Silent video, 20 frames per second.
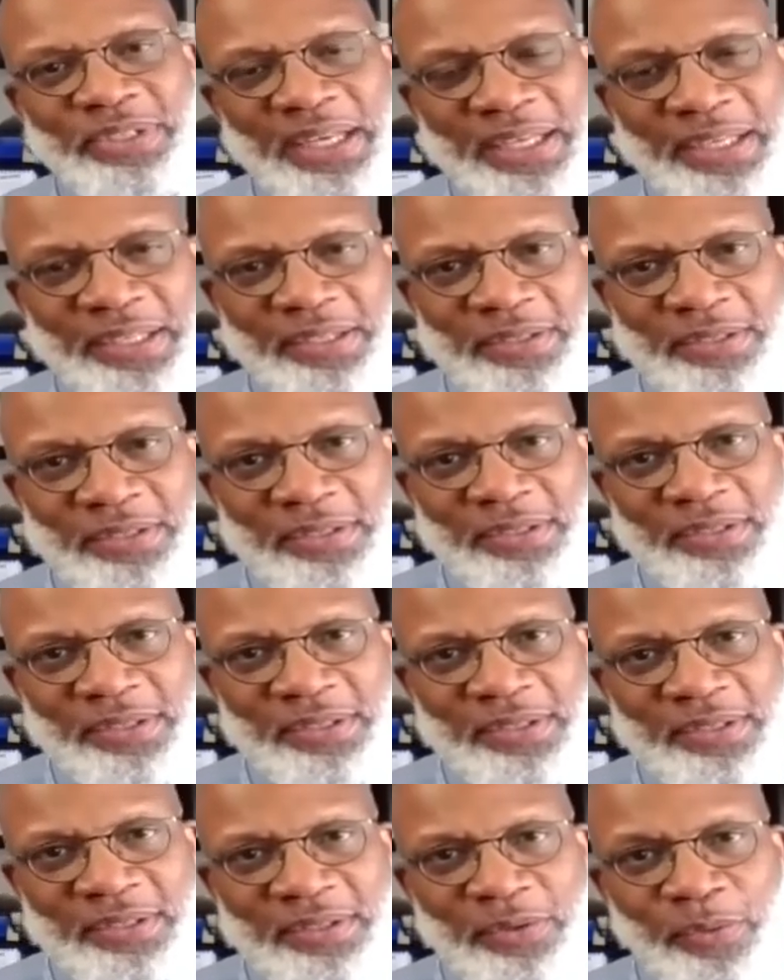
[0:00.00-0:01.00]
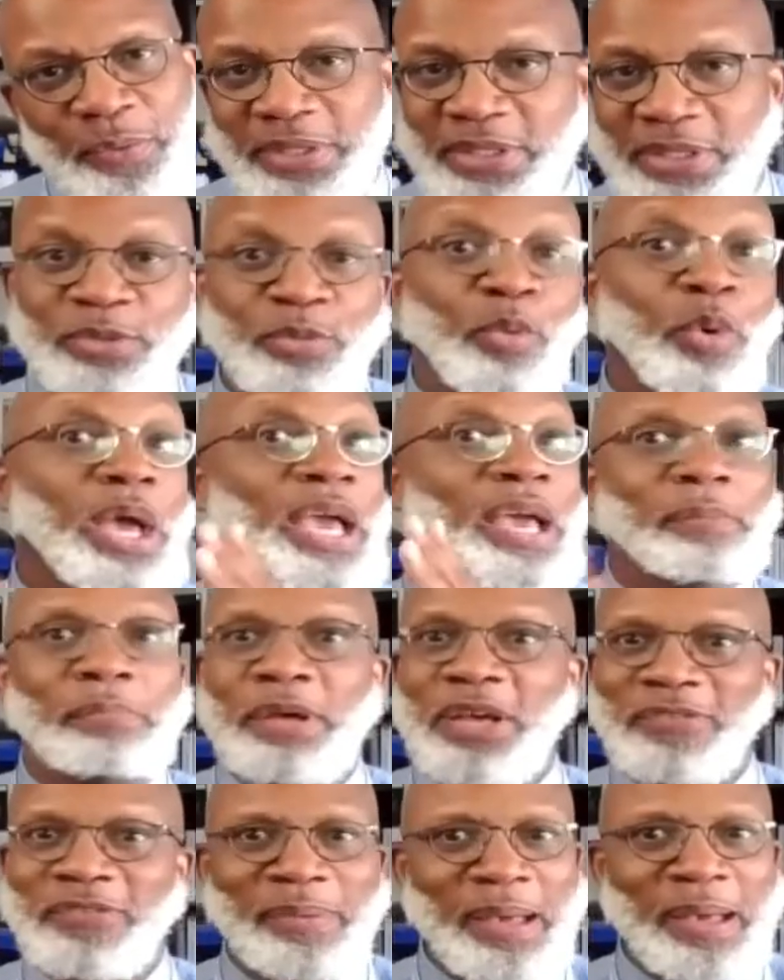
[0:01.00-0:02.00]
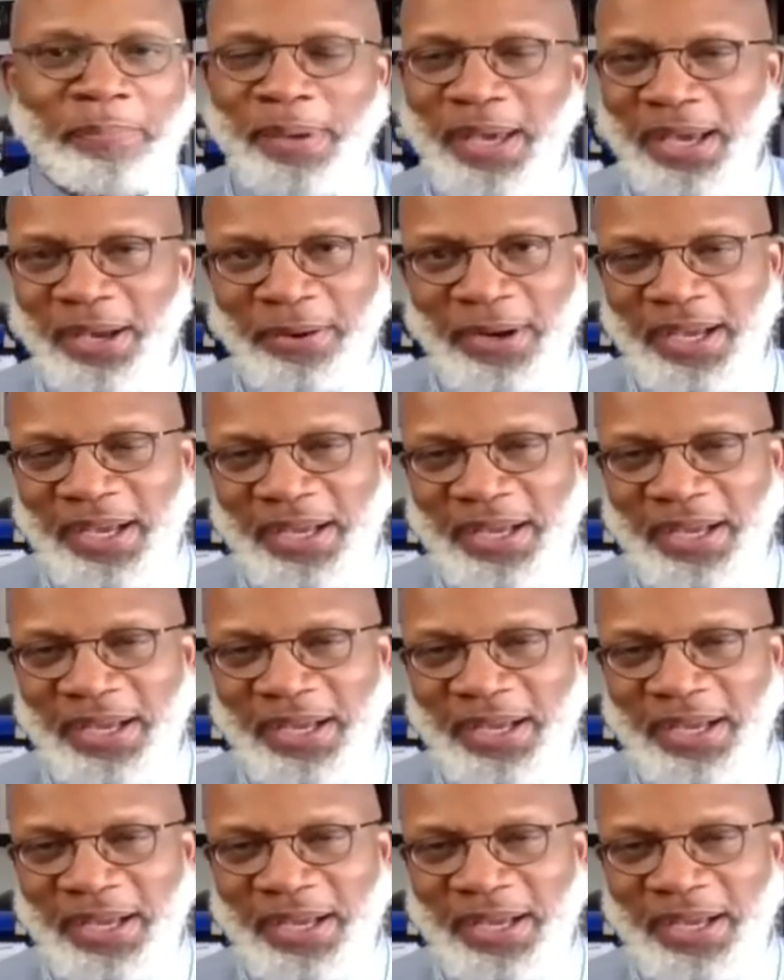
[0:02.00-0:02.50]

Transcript: science, which is way above my pay